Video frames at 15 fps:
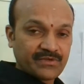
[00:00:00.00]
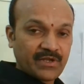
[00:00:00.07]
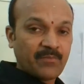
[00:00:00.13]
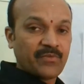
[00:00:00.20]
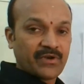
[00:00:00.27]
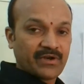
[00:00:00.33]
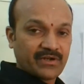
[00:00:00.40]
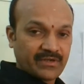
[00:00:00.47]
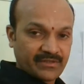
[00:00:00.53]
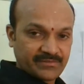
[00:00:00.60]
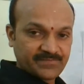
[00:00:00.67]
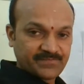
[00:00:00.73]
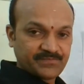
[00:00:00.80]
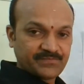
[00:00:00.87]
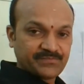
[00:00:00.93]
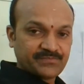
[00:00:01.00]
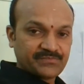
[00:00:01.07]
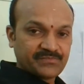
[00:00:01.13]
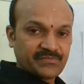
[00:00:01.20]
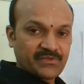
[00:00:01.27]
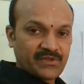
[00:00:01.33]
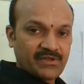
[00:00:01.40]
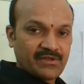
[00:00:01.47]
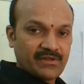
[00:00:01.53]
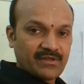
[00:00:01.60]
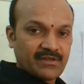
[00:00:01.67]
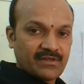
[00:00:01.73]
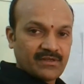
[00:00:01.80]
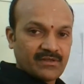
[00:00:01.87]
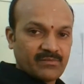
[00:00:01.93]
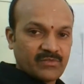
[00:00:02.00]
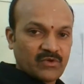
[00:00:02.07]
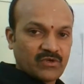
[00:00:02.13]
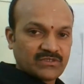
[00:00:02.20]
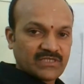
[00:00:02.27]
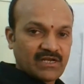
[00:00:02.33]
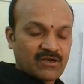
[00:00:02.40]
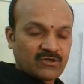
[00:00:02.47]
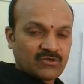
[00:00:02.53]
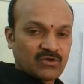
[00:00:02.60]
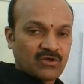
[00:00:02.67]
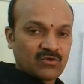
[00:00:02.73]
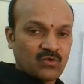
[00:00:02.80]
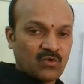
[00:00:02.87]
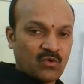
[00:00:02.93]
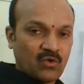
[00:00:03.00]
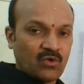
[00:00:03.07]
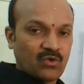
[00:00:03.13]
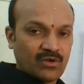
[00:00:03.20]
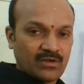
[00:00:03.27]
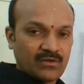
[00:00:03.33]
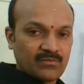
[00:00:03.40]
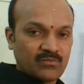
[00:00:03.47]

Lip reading: temporary, because electron hole